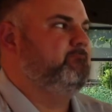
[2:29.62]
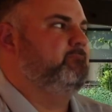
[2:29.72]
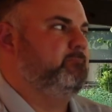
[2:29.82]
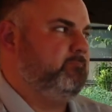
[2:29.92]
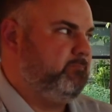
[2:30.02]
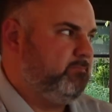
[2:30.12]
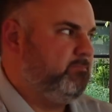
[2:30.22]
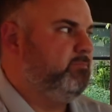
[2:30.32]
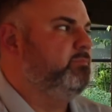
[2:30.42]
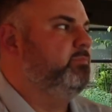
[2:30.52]

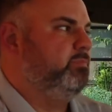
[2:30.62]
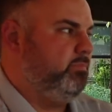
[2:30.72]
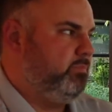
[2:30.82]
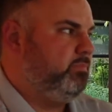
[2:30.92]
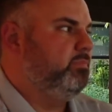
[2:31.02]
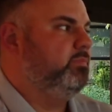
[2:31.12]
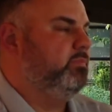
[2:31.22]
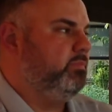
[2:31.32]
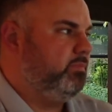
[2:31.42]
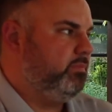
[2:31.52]

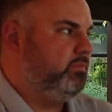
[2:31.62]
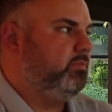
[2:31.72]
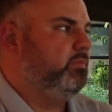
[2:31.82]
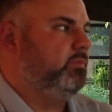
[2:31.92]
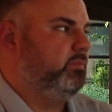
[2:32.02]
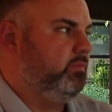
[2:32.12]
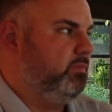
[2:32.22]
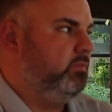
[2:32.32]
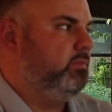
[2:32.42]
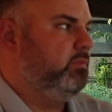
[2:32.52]

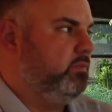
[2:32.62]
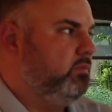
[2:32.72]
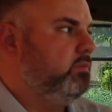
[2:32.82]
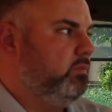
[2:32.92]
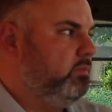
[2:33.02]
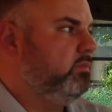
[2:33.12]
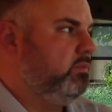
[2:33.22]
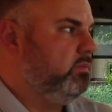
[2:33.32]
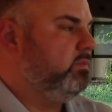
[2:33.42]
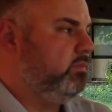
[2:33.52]

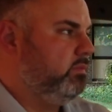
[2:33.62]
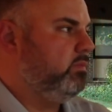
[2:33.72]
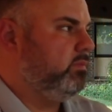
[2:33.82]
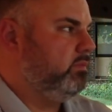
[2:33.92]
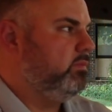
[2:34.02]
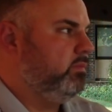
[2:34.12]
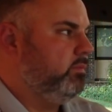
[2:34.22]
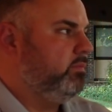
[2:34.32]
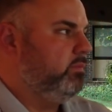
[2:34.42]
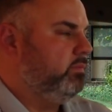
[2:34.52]
This person isn't speaking.